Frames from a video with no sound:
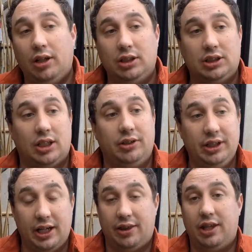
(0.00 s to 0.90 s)
So
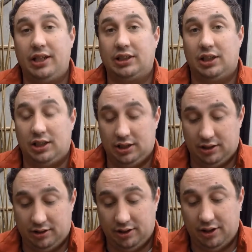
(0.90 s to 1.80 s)
yeah, things are
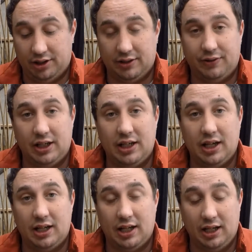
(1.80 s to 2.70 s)
definitely
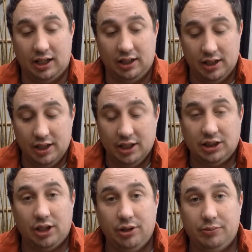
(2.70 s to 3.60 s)
getting here.
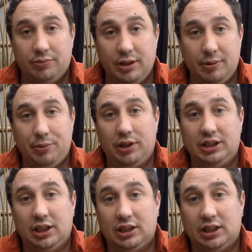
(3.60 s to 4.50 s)
So let me put
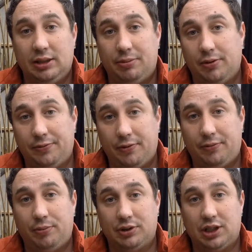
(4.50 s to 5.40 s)
this last clip of
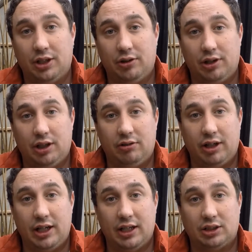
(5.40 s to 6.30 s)
what's going on in the
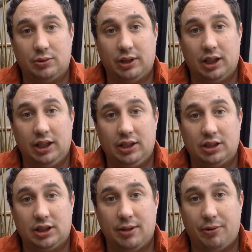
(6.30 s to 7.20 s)
greenhouse quickly.
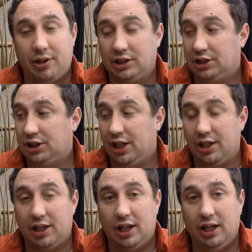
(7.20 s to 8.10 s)
Just a couple of things to show
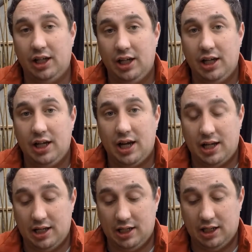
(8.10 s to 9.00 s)
you there,
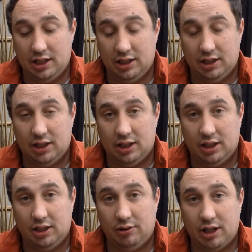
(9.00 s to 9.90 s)
and then
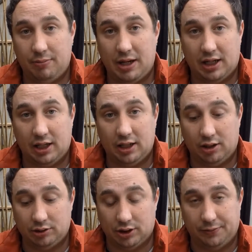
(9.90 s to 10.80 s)
I'll come back and
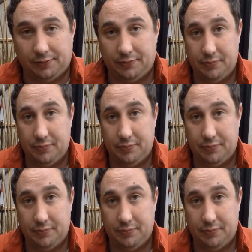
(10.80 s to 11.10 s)
close off.